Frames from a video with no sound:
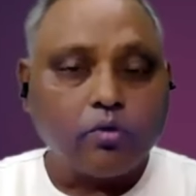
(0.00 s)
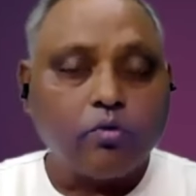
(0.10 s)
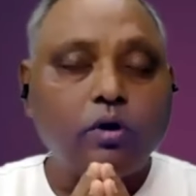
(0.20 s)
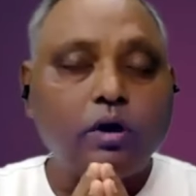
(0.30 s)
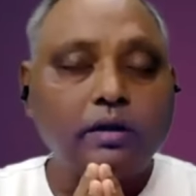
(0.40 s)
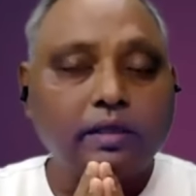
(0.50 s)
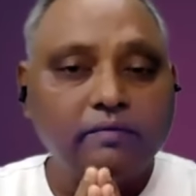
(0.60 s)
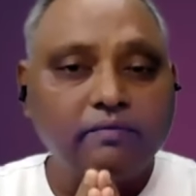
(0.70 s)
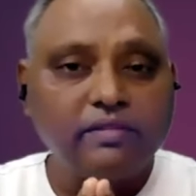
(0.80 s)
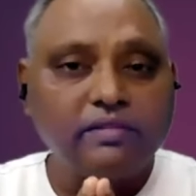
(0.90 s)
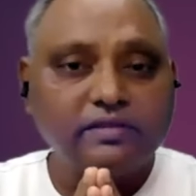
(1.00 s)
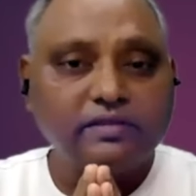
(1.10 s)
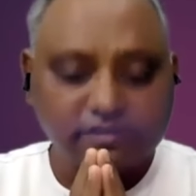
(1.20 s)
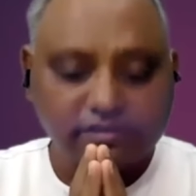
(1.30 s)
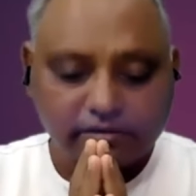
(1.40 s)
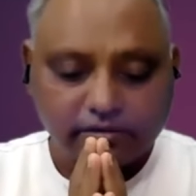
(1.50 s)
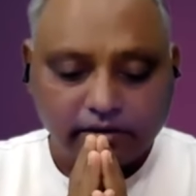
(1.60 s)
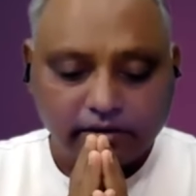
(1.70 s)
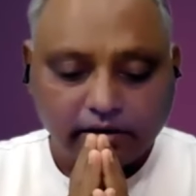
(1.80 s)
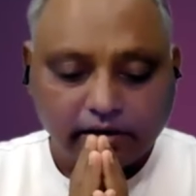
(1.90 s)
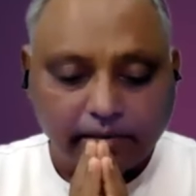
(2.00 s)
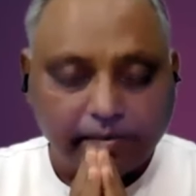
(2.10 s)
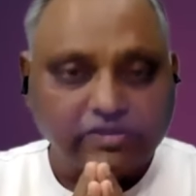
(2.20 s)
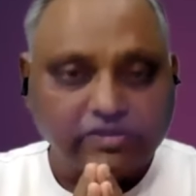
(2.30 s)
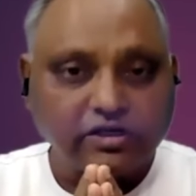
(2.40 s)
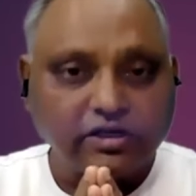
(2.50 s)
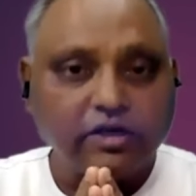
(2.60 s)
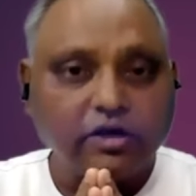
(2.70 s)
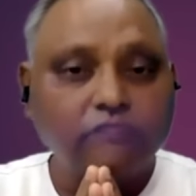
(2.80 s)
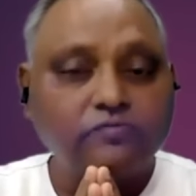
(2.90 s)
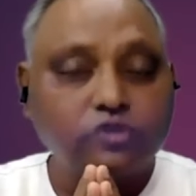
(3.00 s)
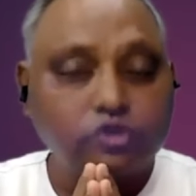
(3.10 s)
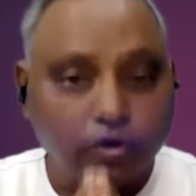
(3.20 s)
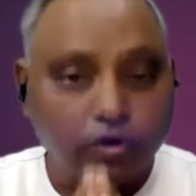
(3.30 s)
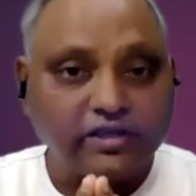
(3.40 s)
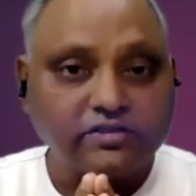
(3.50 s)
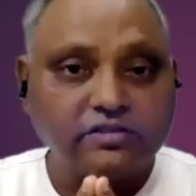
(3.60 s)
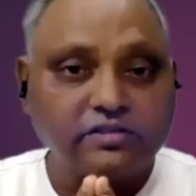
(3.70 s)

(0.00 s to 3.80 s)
who are given this capacity of choice.